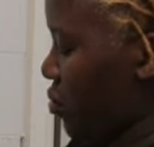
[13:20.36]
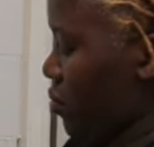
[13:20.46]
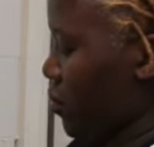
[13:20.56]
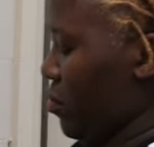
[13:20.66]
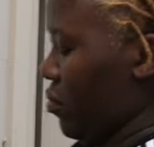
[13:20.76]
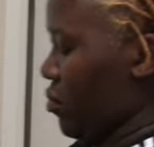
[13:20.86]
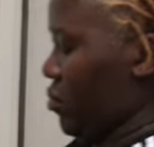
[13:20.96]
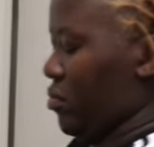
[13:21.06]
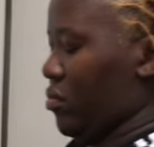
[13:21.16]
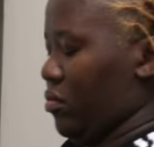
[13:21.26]

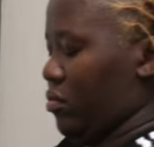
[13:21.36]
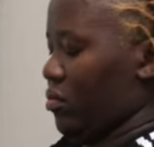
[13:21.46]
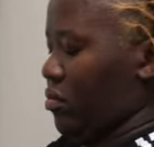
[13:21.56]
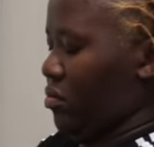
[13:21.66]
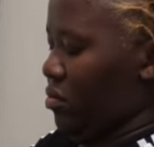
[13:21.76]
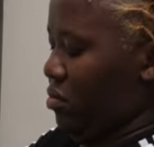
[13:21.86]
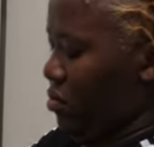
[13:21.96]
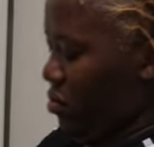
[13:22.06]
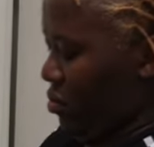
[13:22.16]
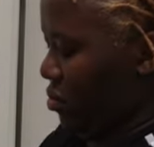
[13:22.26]

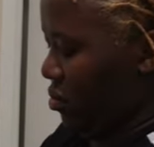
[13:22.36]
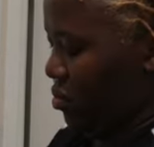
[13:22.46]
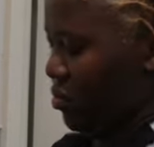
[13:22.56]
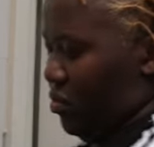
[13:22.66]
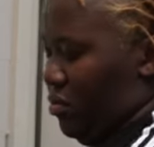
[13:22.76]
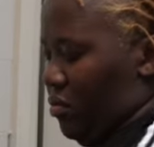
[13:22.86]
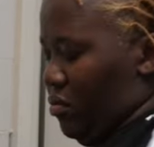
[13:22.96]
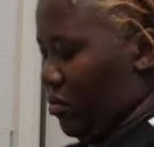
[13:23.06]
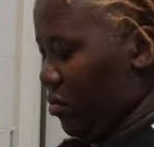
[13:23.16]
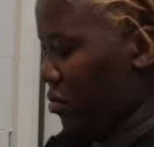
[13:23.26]

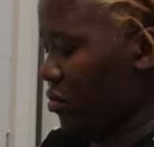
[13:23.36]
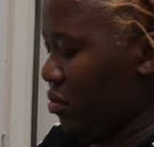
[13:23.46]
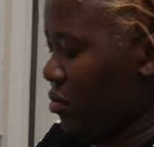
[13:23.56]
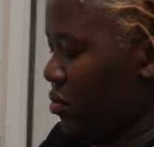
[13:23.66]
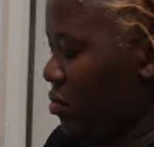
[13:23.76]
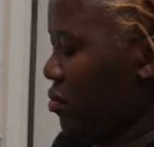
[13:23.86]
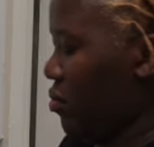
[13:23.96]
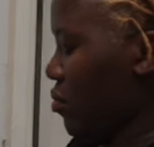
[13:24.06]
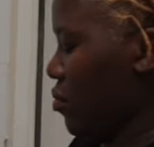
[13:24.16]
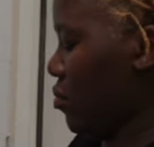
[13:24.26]

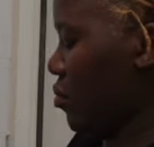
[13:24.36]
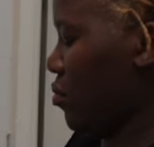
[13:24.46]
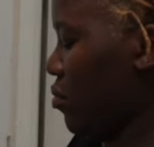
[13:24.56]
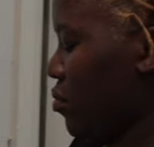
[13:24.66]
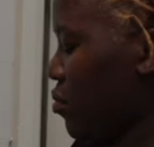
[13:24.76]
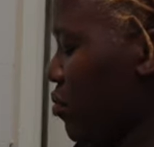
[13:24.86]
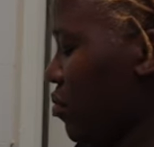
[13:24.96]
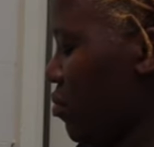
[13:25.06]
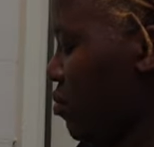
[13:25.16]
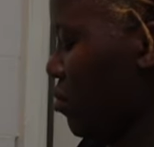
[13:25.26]

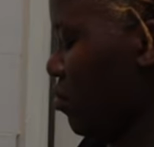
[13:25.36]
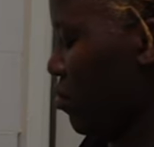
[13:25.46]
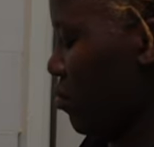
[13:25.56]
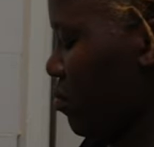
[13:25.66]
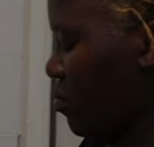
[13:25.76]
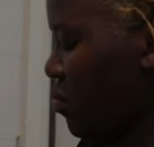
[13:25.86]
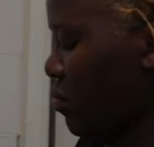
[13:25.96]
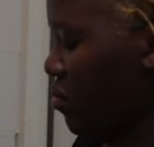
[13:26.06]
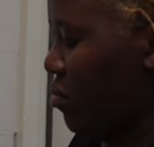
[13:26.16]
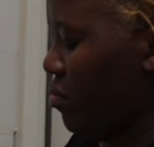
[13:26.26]

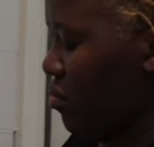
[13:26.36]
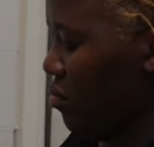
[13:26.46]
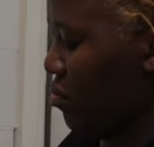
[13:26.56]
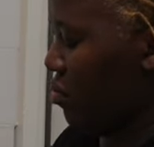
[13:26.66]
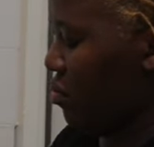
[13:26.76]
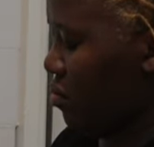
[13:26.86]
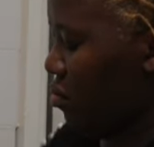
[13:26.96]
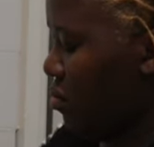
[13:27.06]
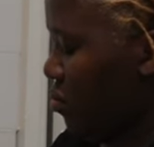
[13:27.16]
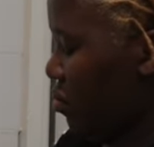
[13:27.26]

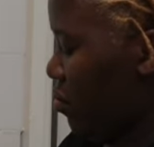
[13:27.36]
Nothing is said.